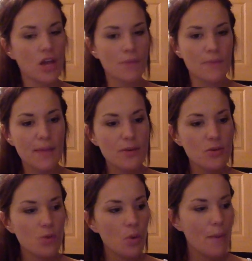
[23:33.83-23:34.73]
Maybe
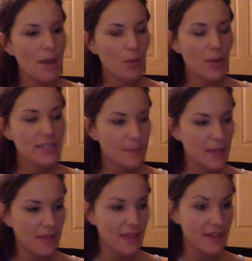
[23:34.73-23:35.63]
you make a
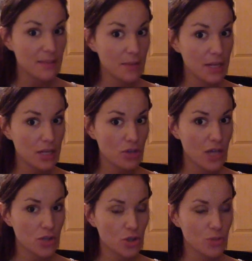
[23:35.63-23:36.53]
recipe that somebody in your
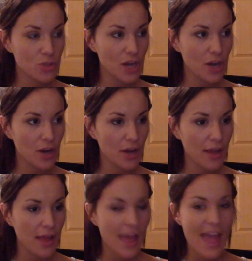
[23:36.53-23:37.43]
challenge group shared
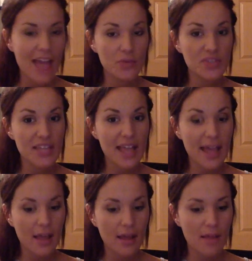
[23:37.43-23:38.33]
and you
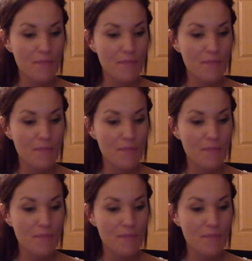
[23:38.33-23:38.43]
say,